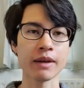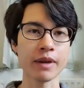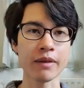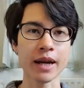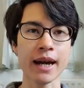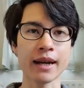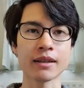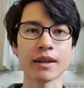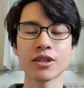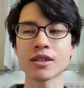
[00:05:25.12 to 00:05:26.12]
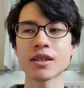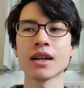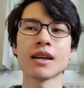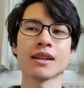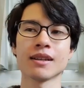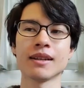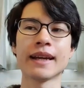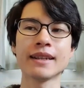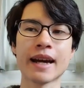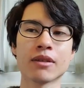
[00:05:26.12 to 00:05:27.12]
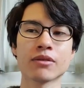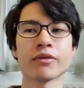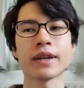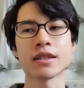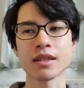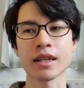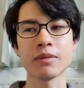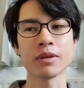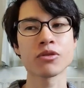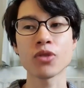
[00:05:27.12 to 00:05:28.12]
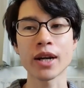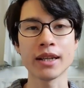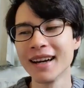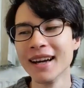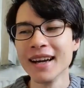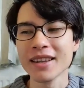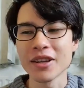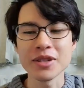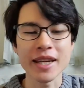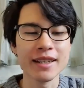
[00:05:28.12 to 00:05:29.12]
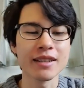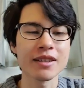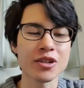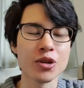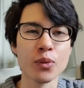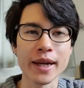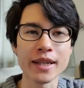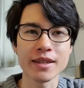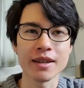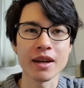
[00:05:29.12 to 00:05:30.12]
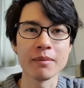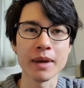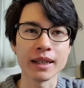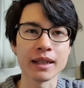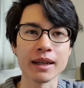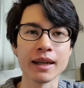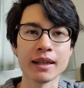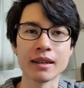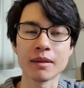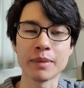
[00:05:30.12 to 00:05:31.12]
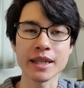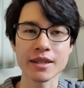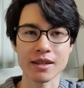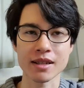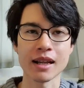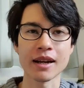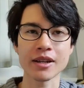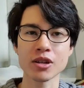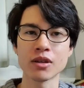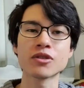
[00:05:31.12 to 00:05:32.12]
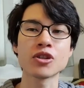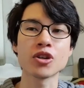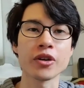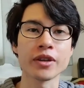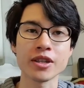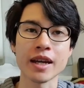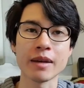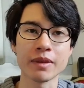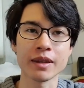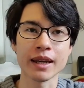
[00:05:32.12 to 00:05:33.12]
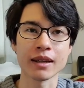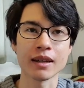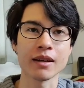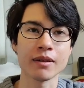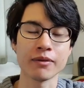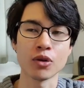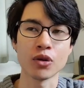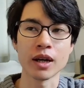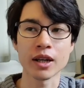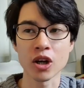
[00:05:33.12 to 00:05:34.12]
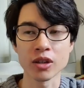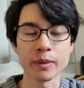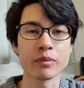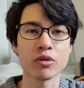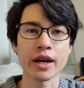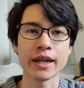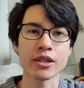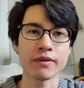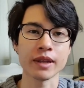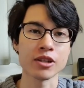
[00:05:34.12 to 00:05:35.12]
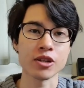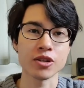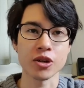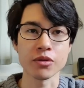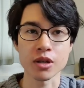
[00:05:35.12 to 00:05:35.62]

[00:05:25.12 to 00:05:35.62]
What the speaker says: I've ever had. I just lay down, fell asleep. It was great. Those idiots who wasted their money in business class could have just gotten the same thing for economy price if they just chose